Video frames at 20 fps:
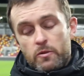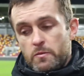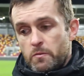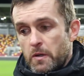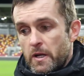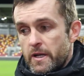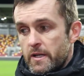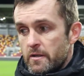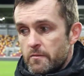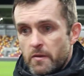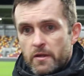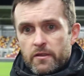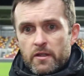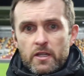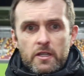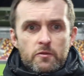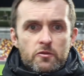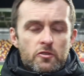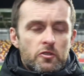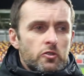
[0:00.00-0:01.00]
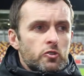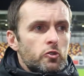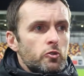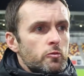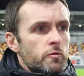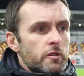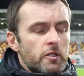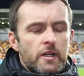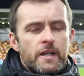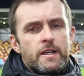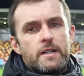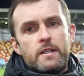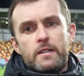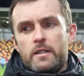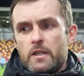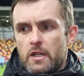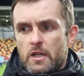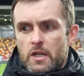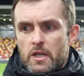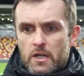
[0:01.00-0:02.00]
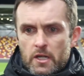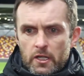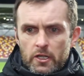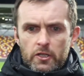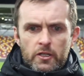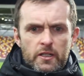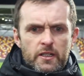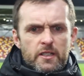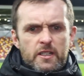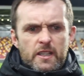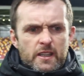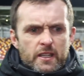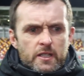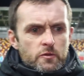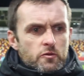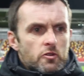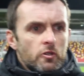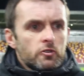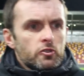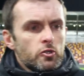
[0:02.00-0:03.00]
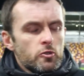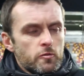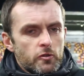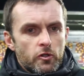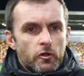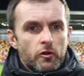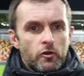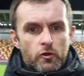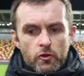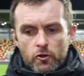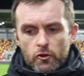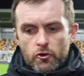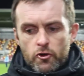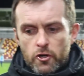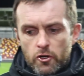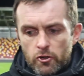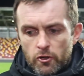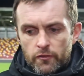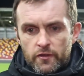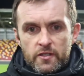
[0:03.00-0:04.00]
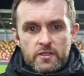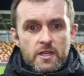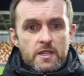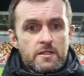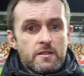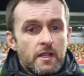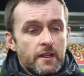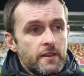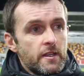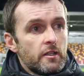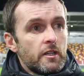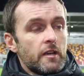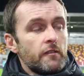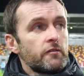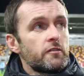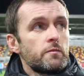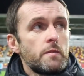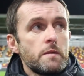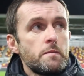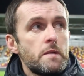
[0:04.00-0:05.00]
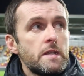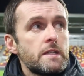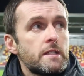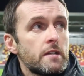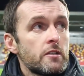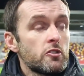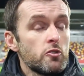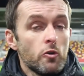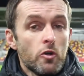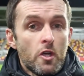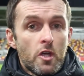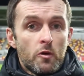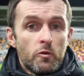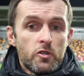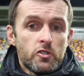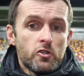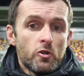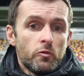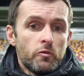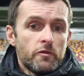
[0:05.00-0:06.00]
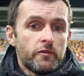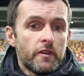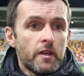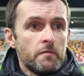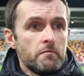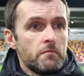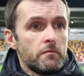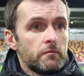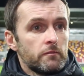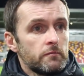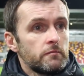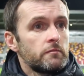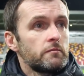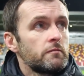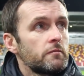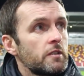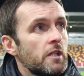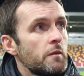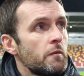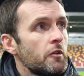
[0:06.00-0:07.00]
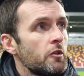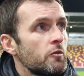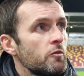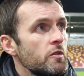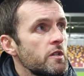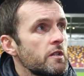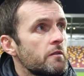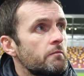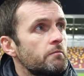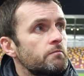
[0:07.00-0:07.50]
We played them, I think it was in October, I think it was October or earlier on the season, and they comfortably beat us. So we show we've come a long way.